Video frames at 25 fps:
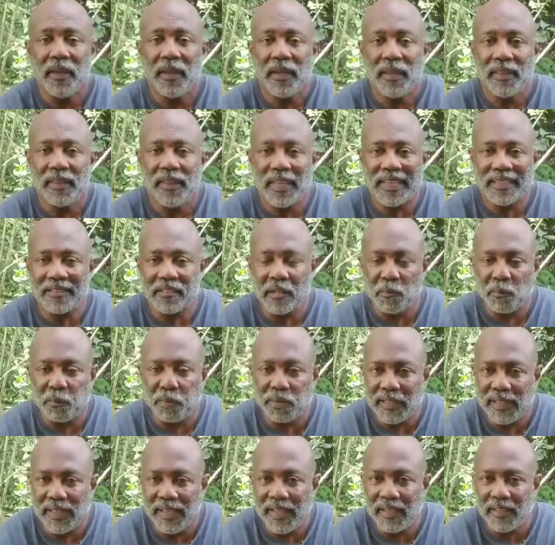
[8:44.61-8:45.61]
that's
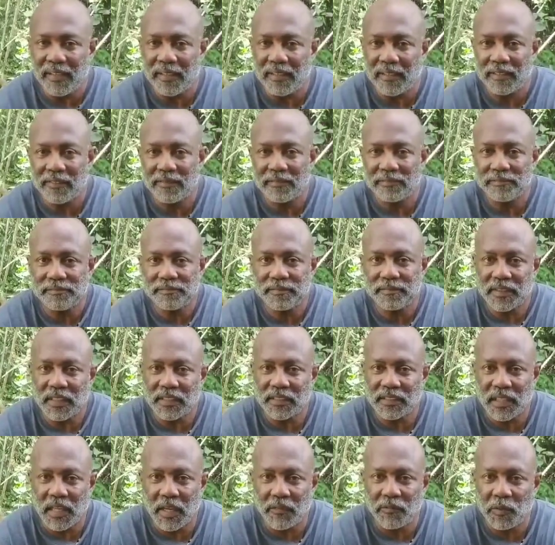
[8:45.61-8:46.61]
complete, that's
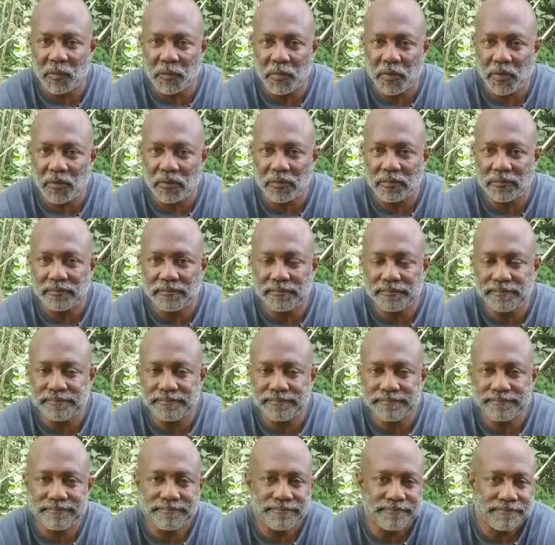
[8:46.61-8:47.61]
comfortable.
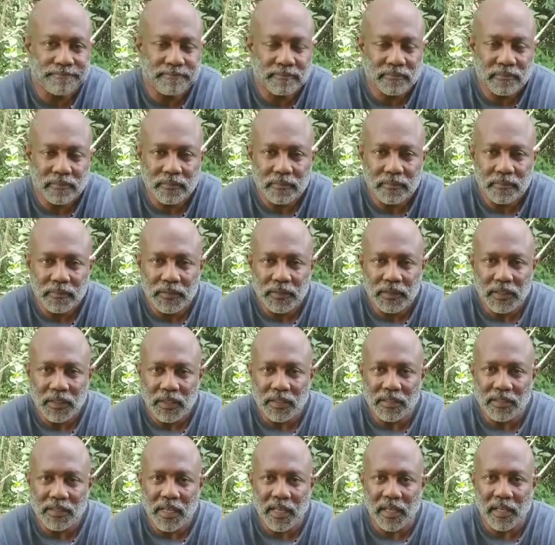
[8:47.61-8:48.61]

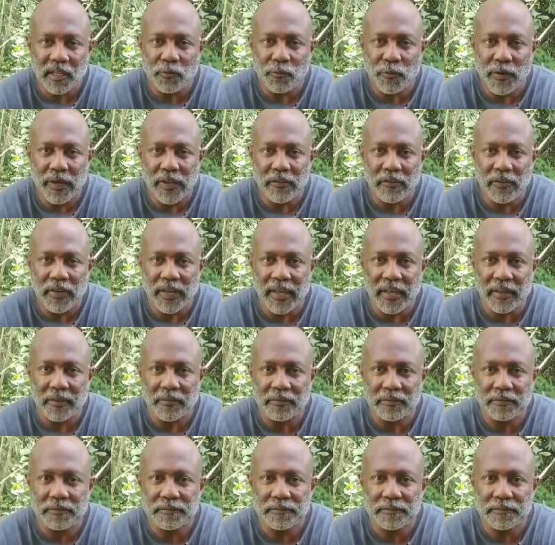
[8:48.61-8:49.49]
It's not going to weigh you down.